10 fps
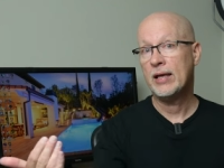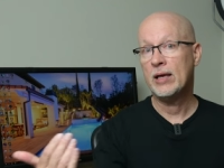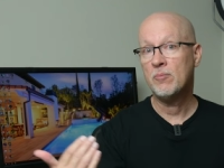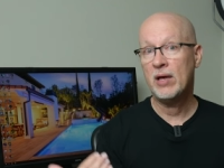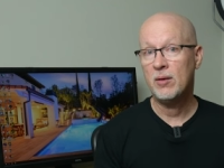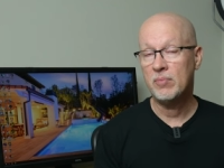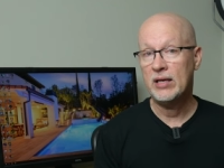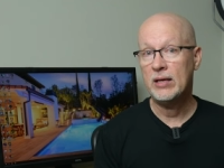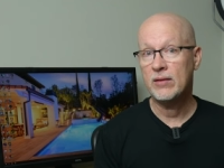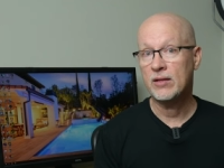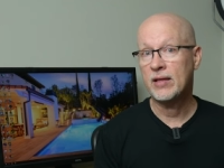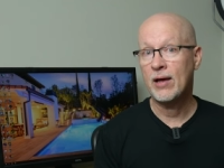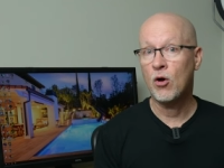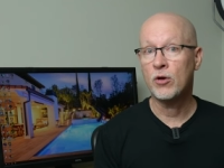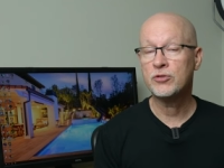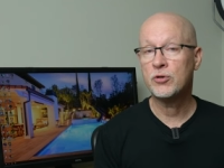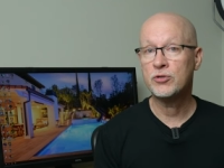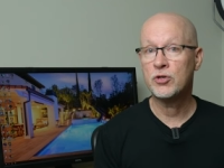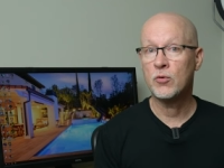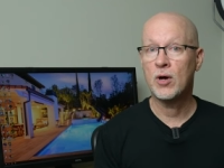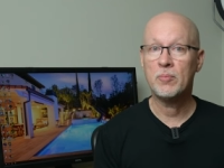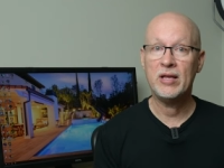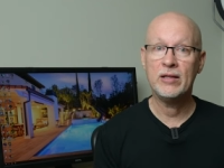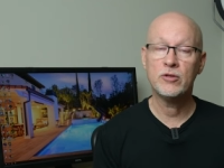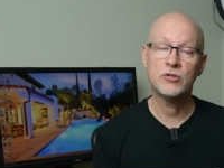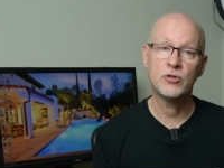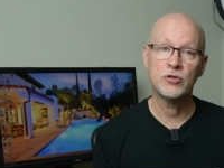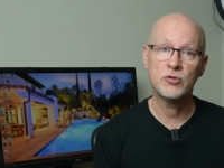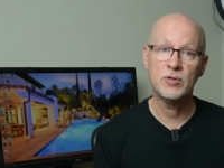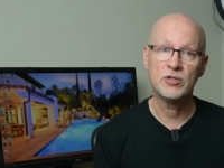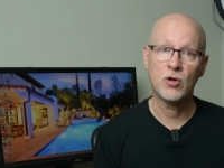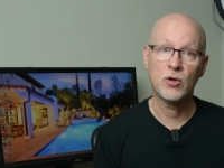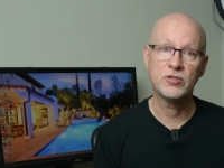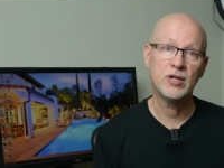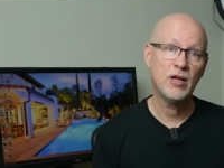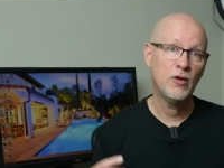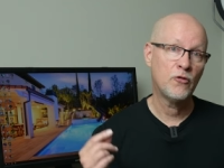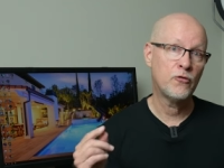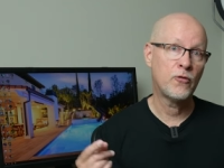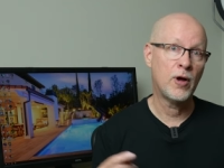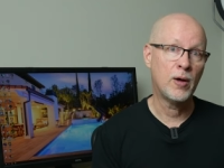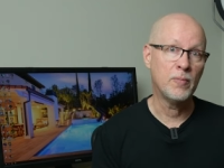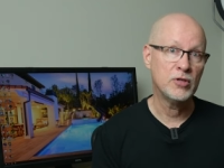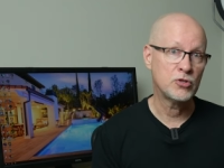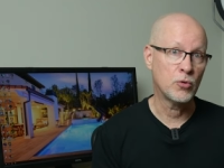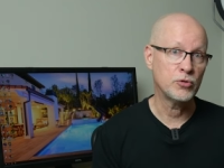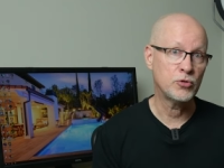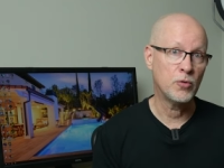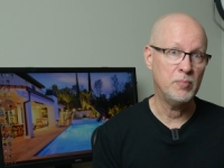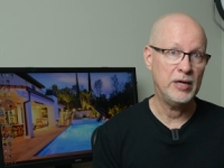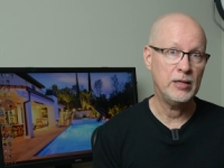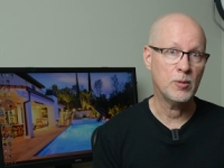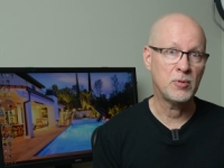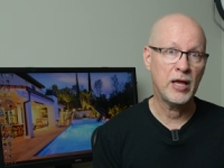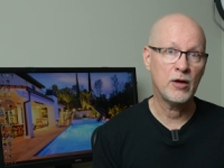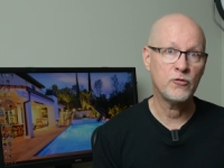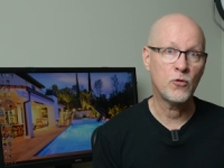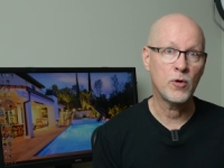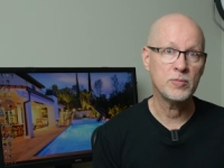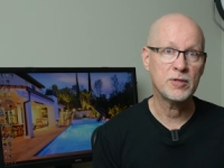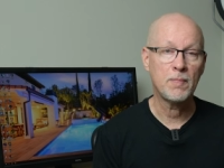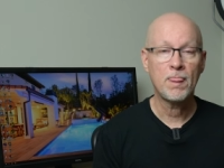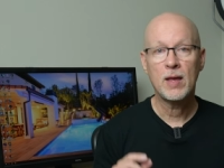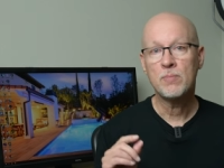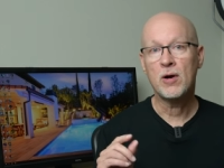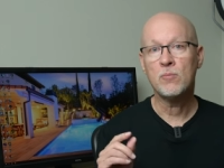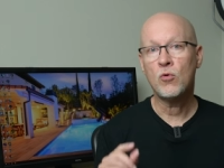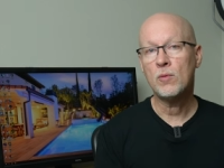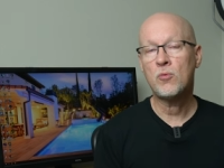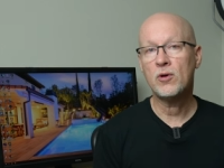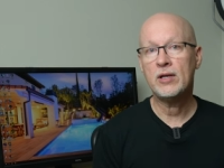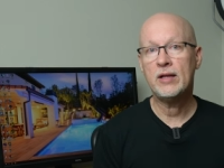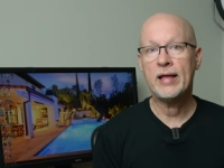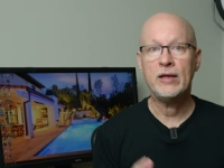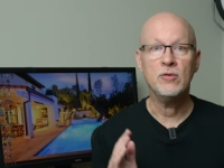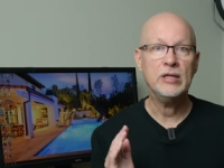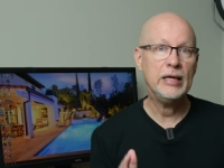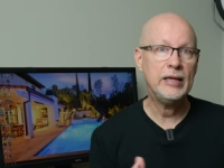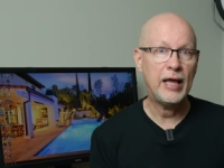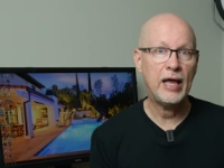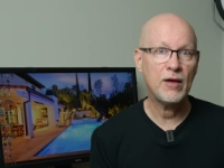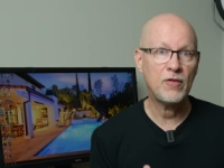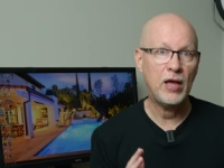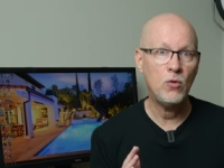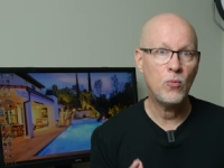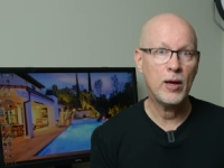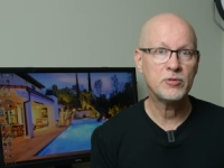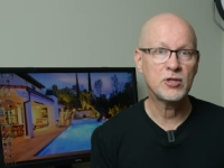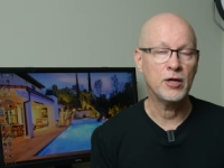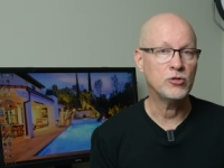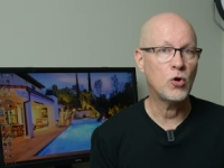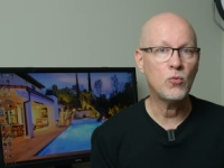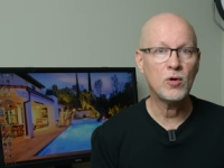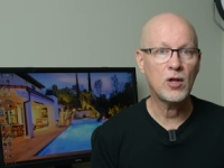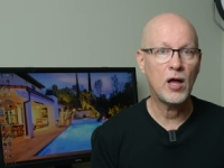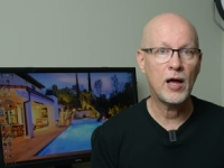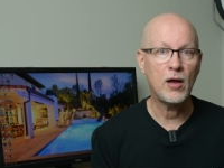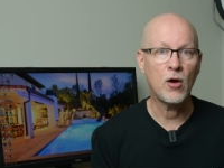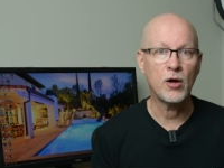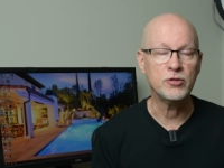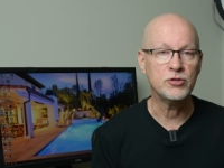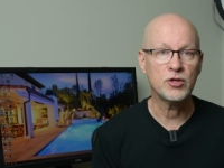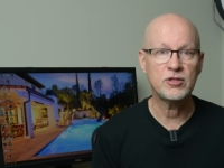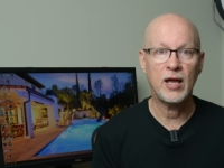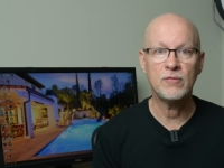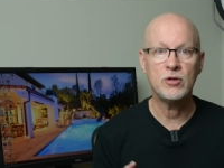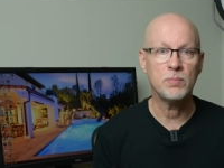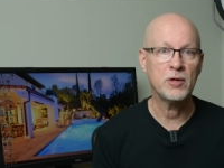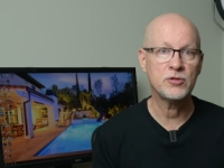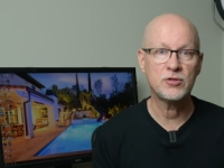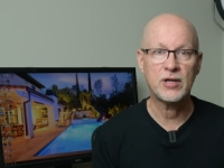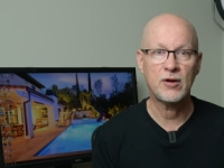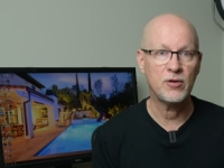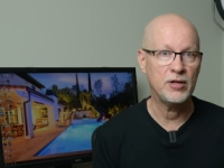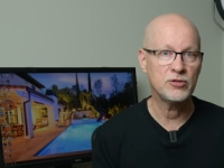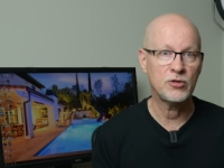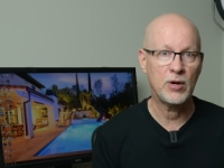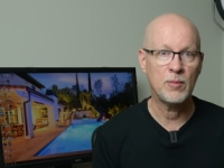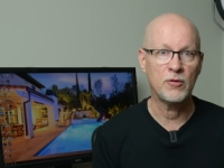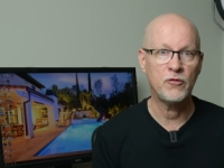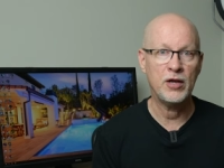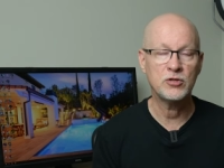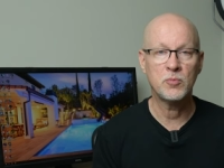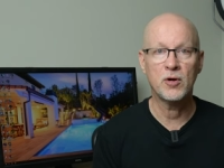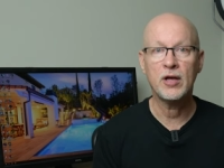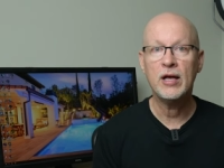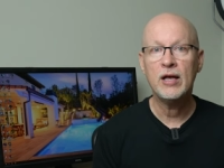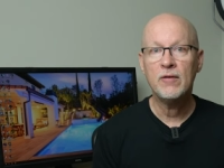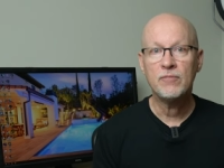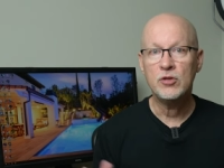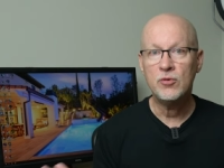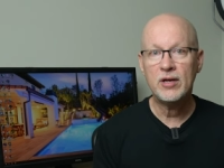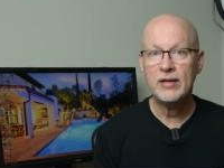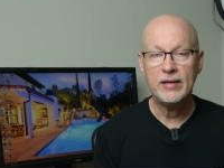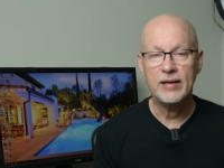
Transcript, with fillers: it may be that they also show up in the search results from social media platforms. But more importantly than that, you need to have a website. Don't rely on just having your pictures out on Instagram or Facebook. You can